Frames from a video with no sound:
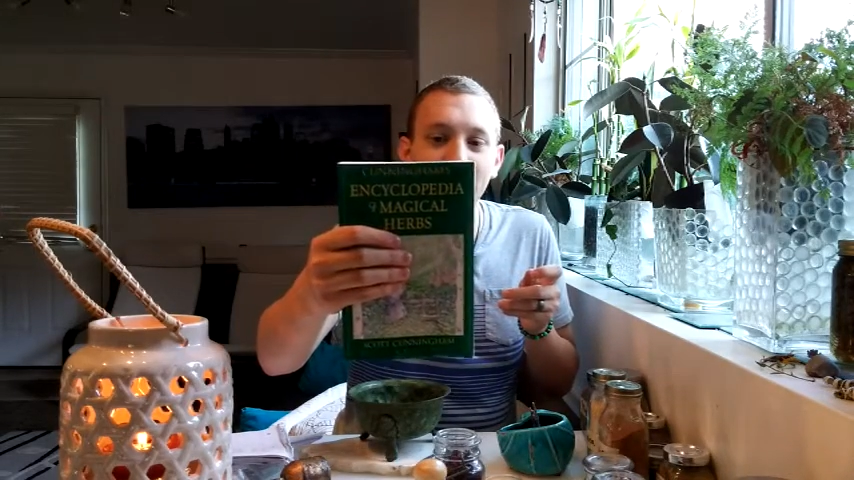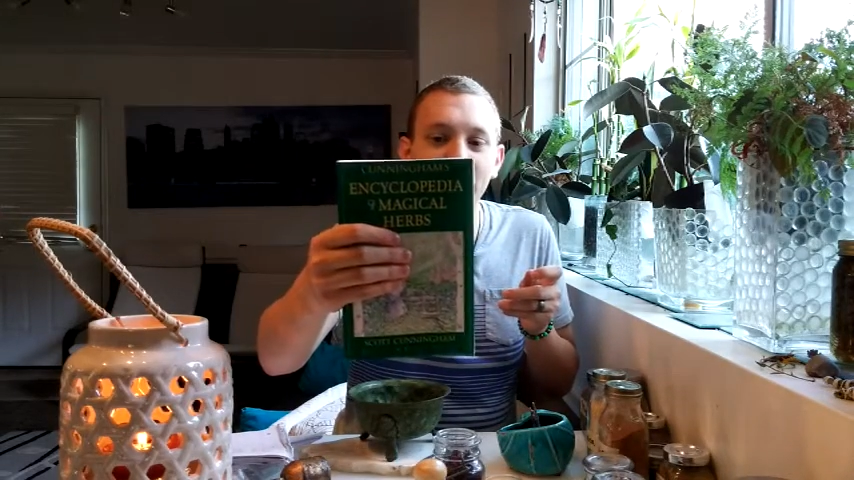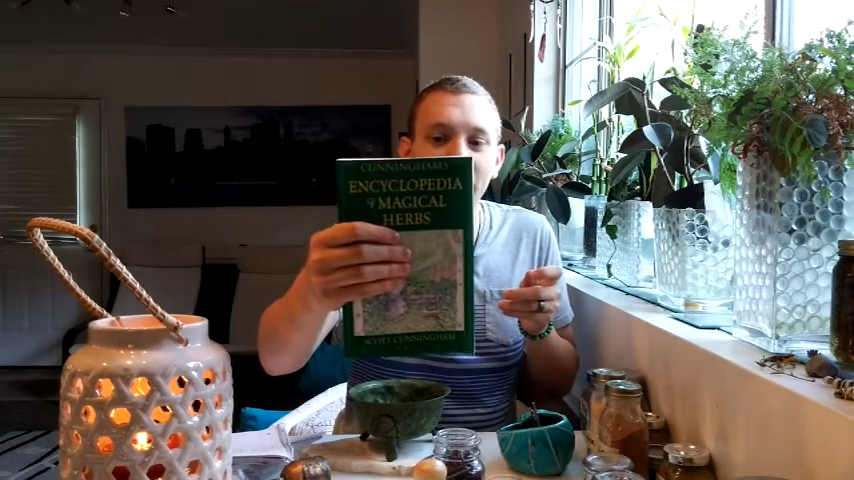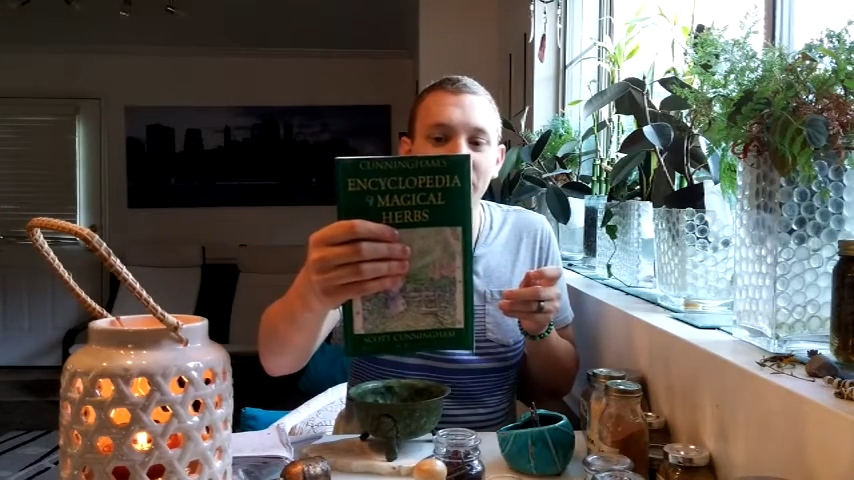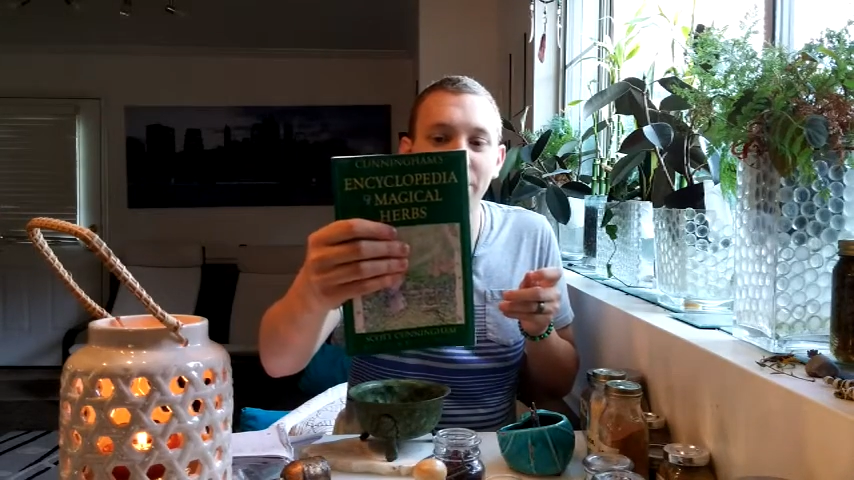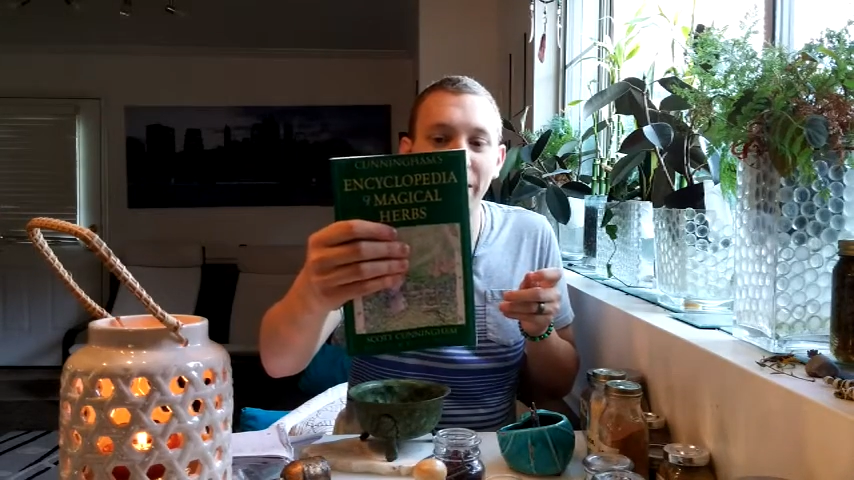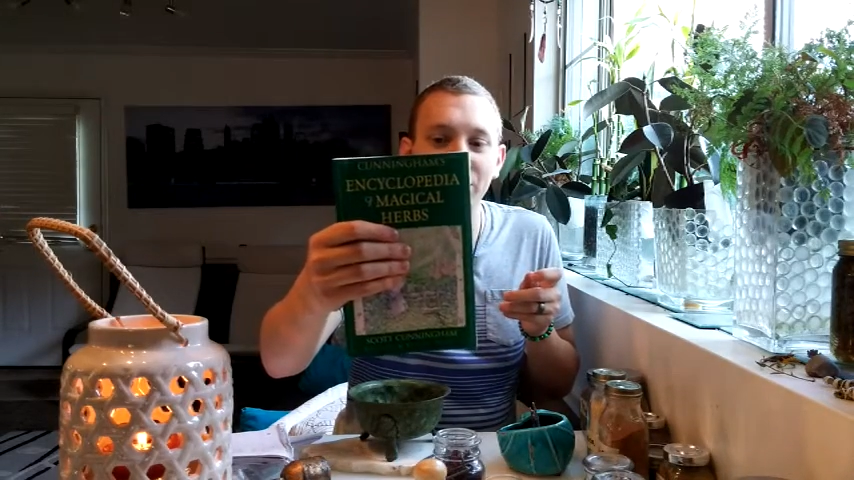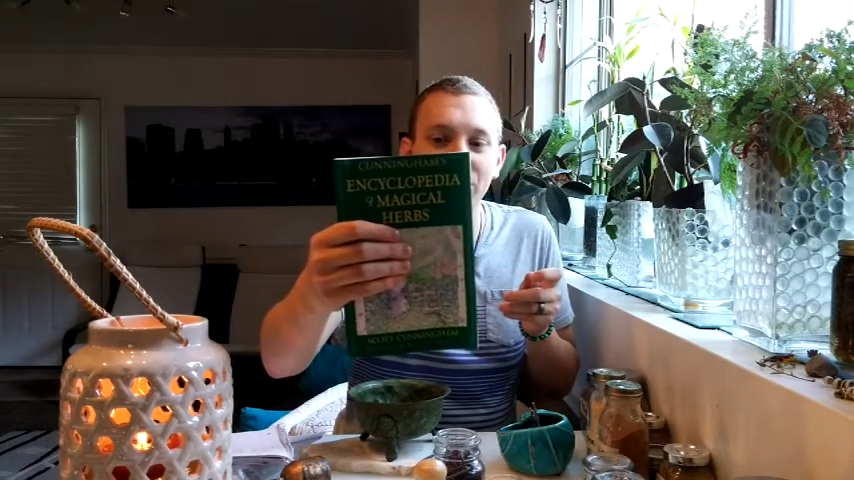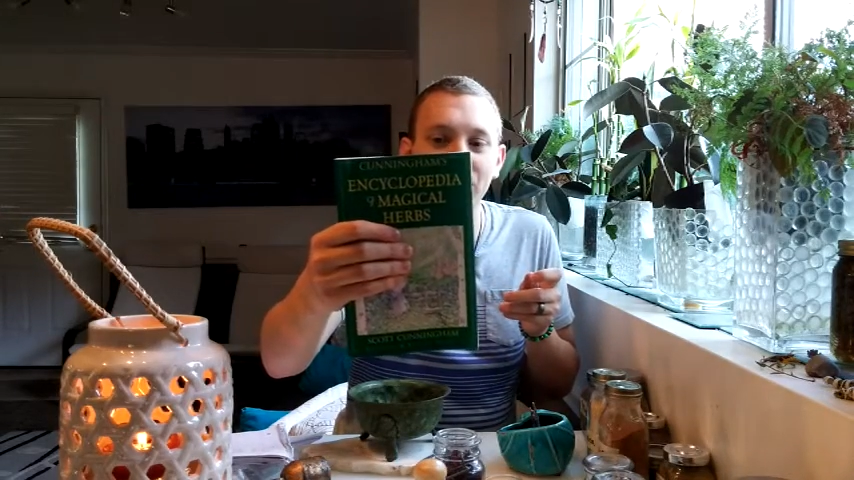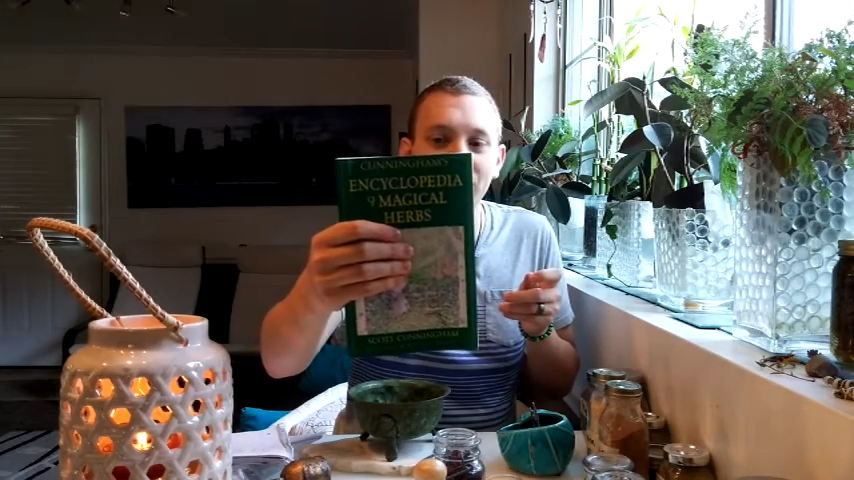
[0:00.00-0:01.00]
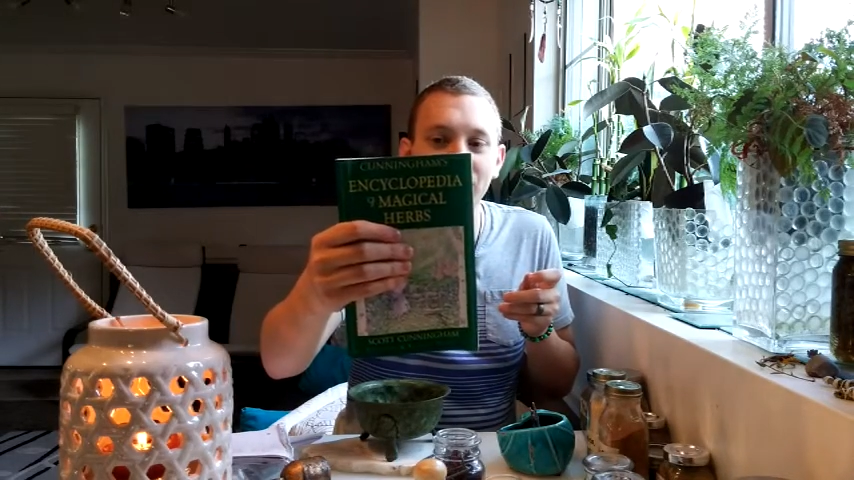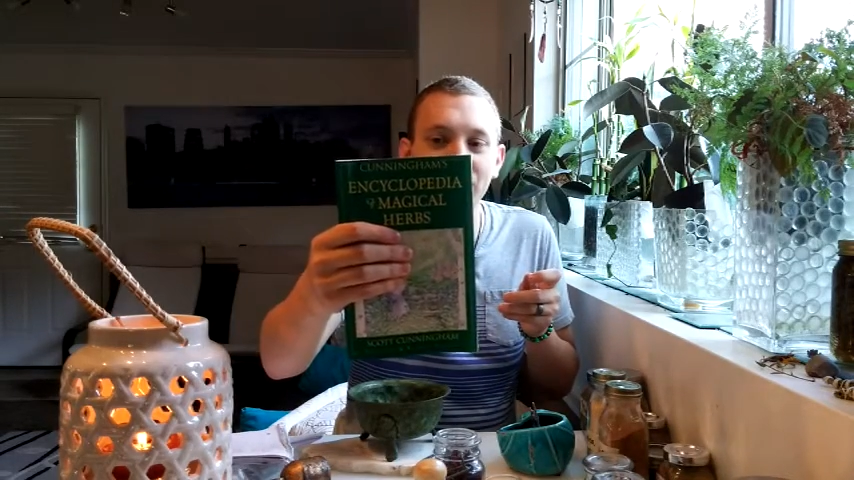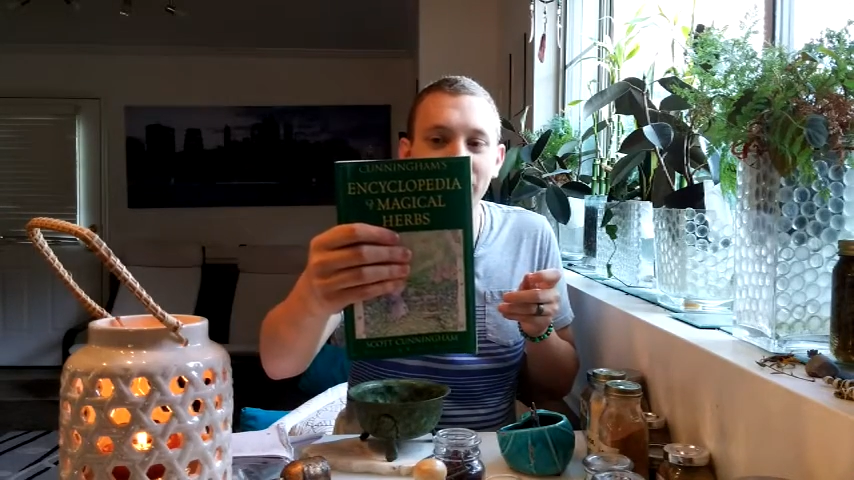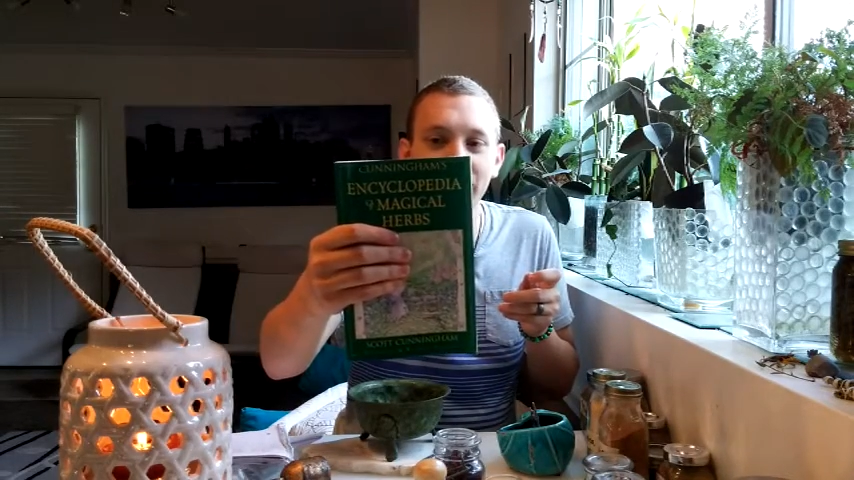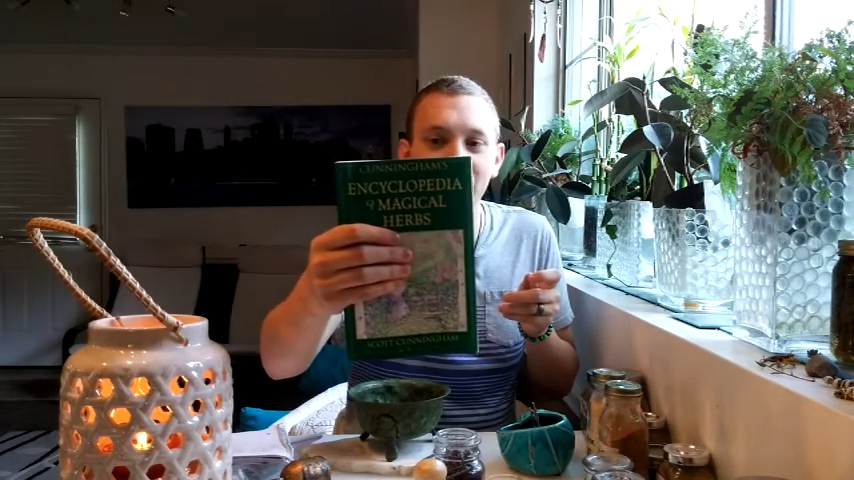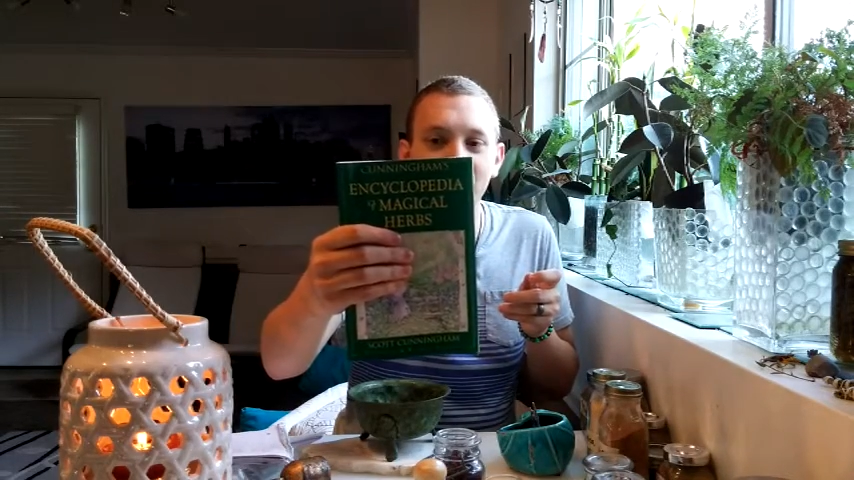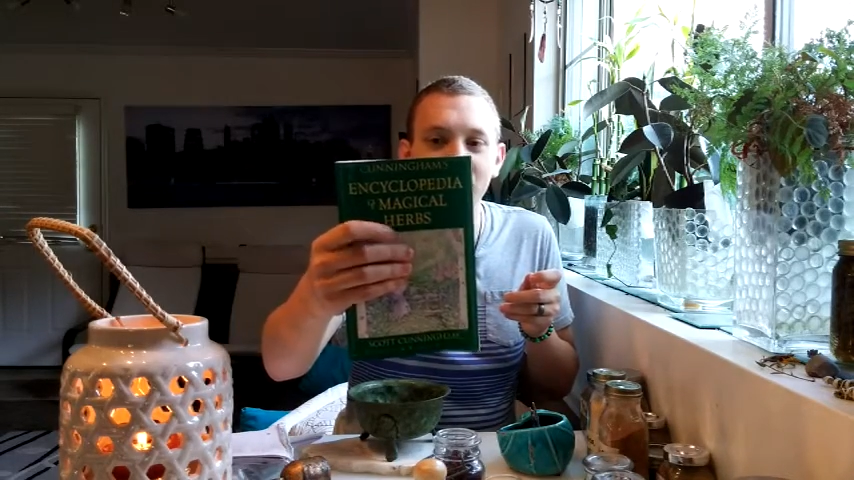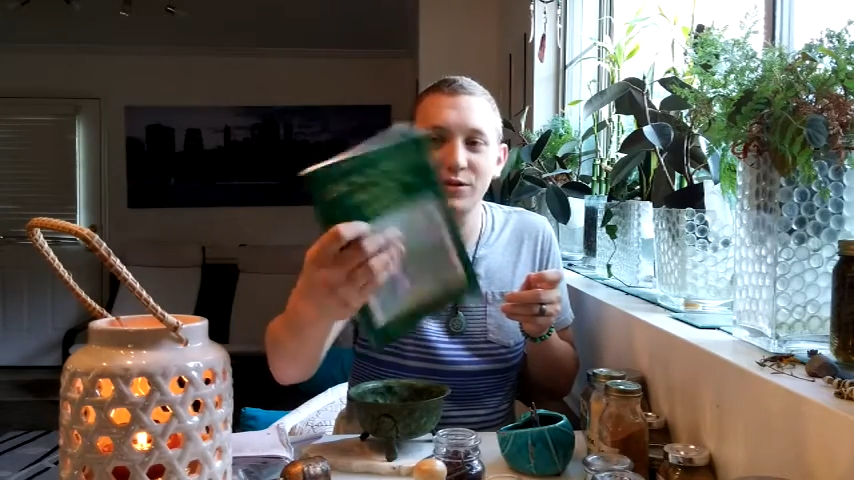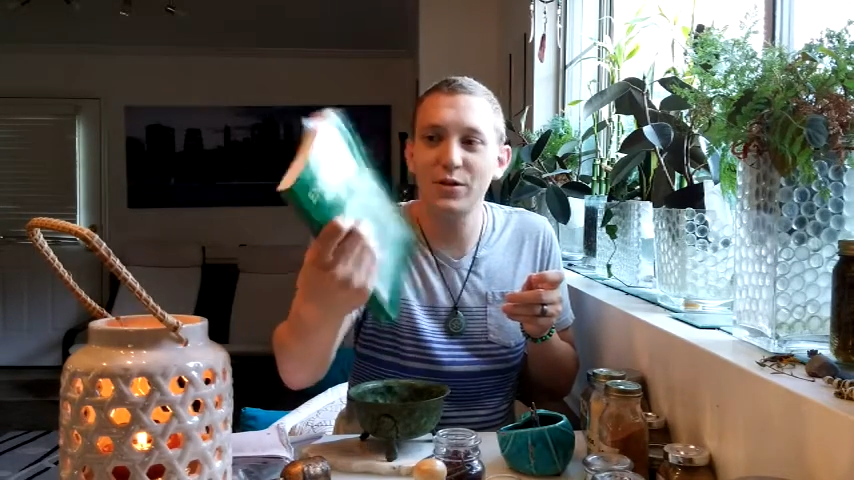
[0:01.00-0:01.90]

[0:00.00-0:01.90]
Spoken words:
Book of Magical Herbs,